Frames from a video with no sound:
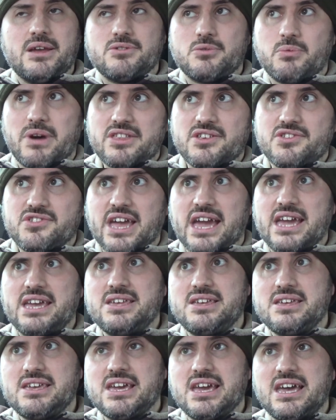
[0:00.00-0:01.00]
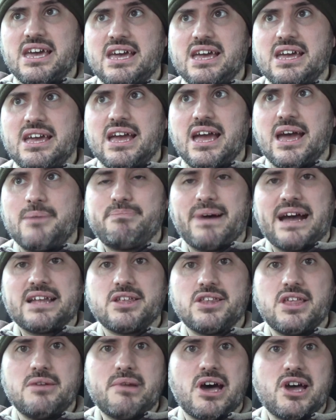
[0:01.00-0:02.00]
The weather's getting
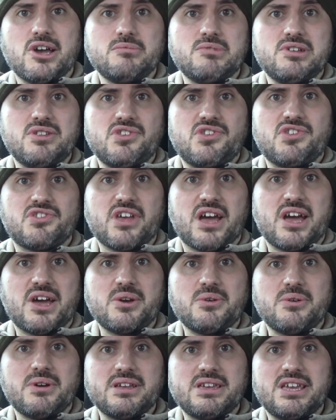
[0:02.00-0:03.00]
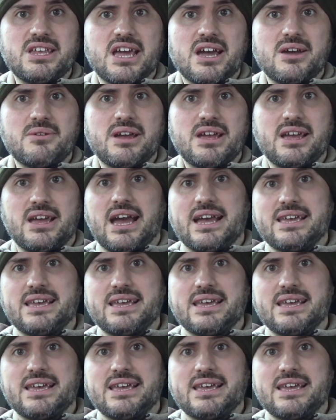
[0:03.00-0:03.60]
bad at the moment, so you know,